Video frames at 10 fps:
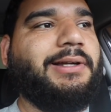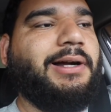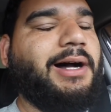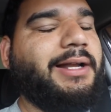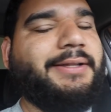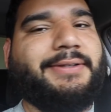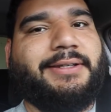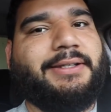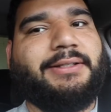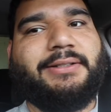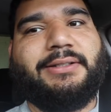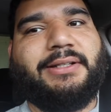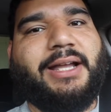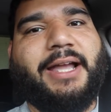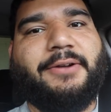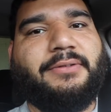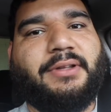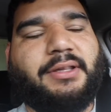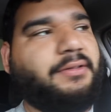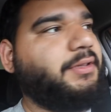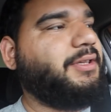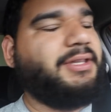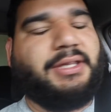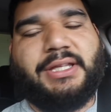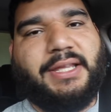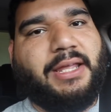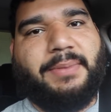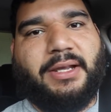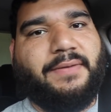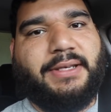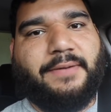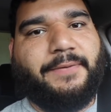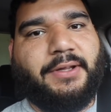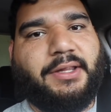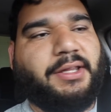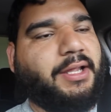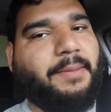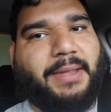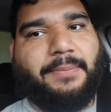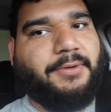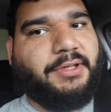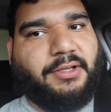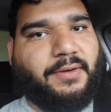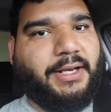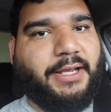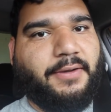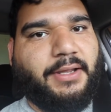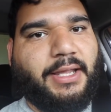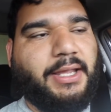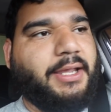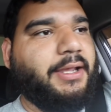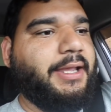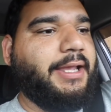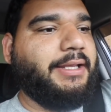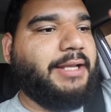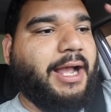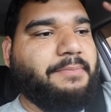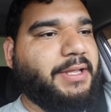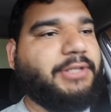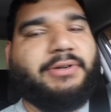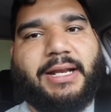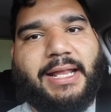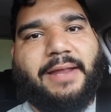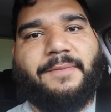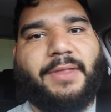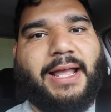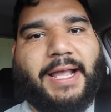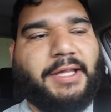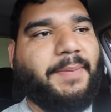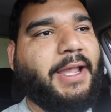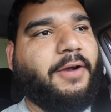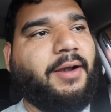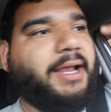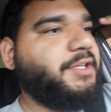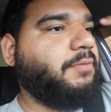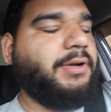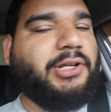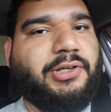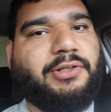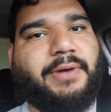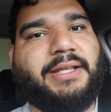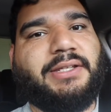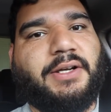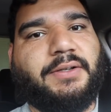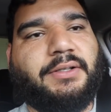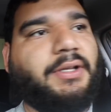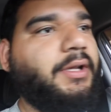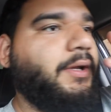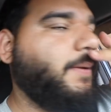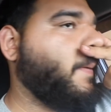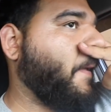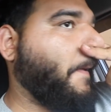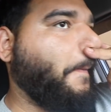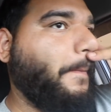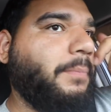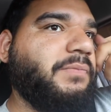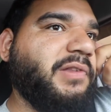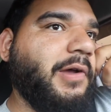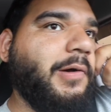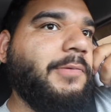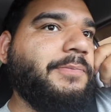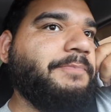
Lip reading: Honestly, I don't see that big of a difference. I'm not boosted right now, and I'm not trying to aim for the highest power. I just want a good, great tone. So